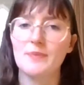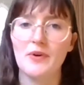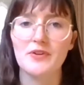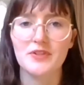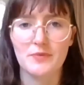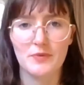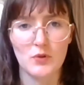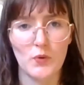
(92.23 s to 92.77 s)

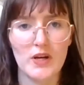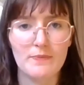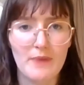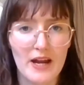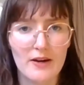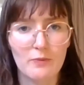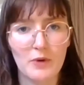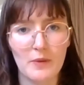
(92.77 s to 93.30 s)
experiences between
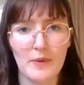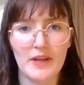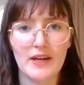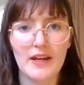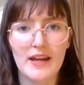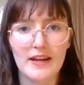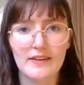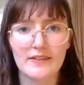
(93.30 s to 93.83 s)
men and women
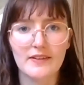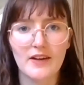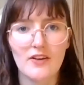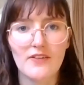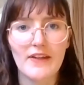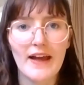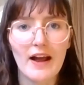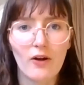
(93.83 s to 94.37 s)
in
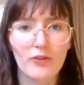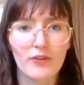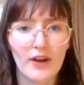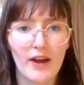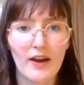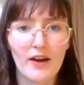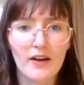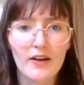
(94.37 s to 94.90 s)
kind of the
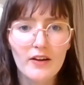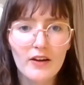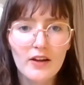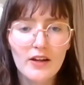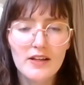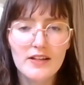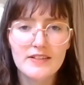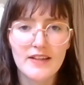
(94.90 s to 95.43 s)
healthcare
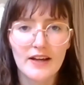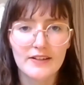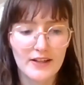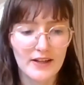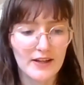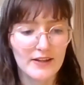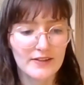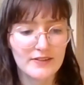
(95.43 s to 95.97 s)

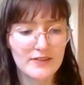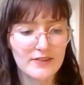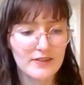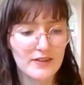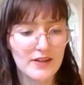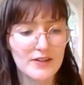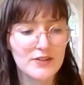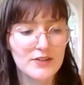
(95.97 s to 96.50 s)
sector is
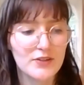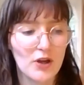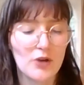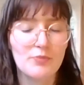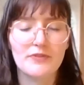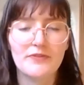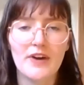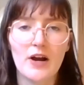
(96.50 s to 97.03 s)

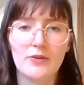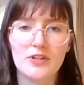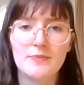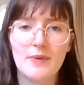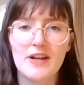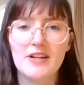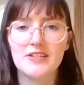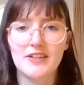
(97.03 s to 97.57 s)
so profound,
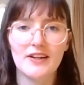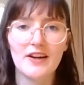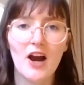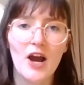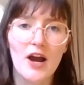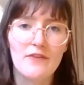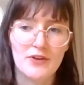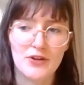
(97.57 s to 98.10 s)
especially like
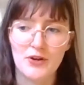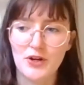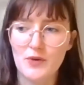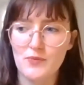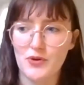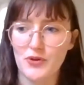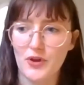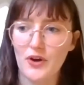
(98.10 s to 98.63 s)
I have a
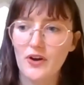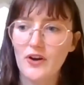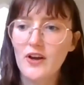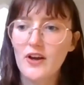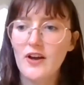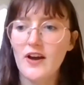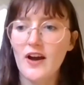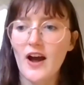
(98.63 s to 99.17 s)
younger brother
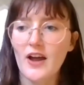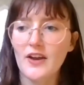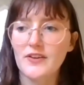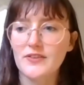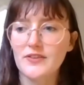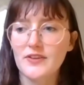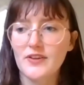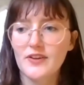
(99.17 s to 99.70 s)

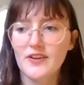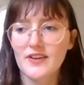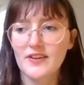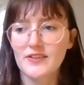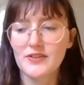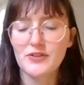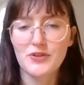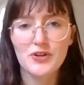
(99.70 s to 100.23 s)
and
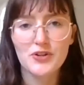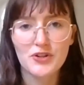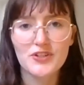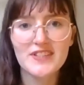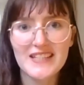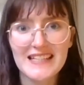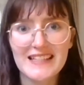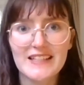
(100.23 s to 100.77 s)
you can
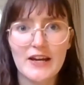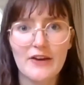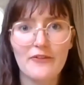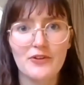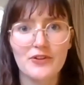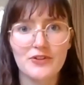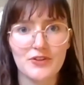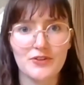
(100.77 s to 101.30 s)
just see the
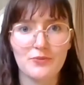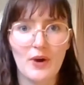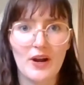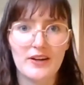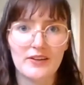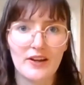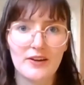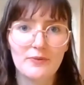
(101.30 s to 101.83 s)
differences
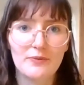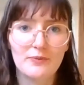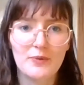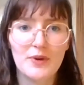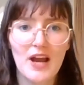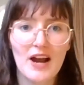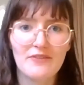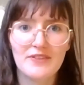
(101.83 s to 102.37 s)
when like
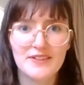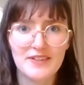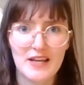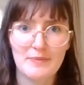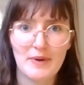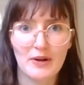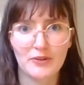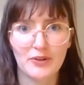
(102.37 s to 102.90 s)
we have the
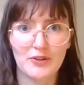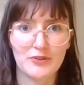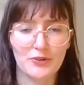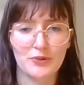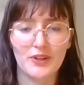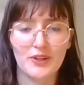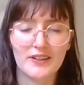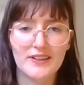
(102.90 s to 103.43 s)
same illness,
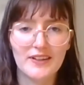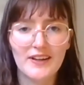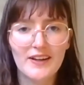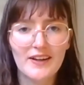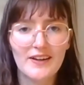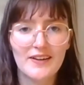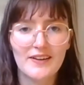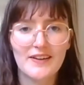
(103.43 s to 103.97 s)
or like
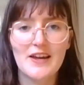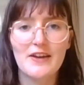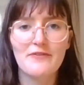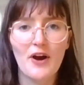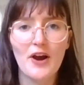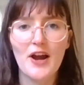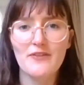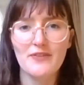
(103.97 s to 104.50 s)

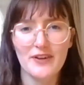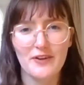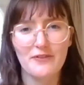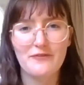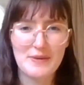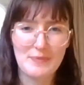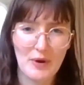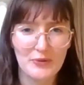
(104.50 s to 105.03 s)
if I have like a
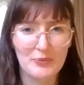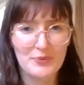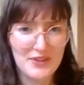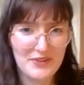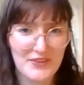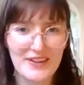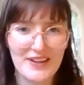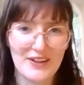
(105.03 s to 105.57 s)
female
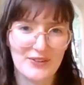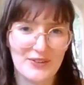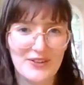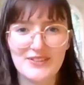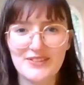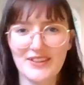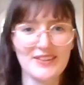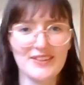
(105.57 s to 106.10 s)
specific
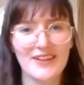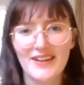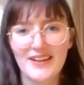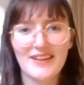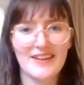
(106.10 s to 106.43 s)
illness, like